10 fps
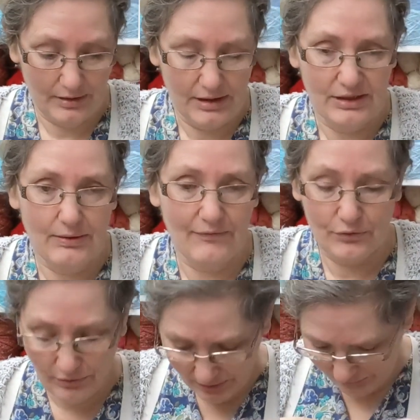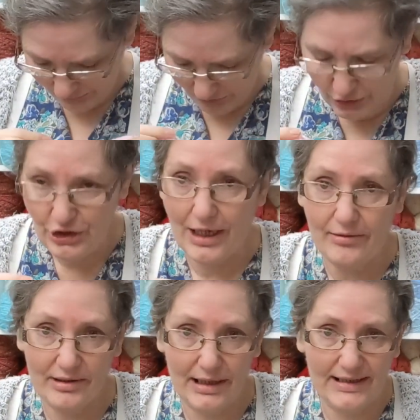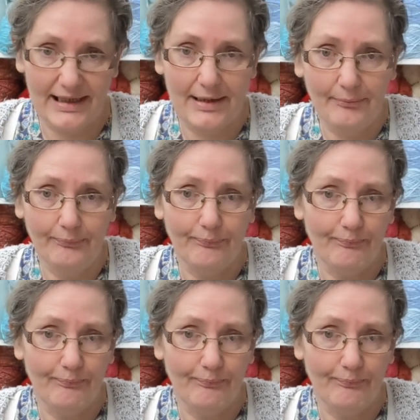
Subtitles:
So I've done the child size again,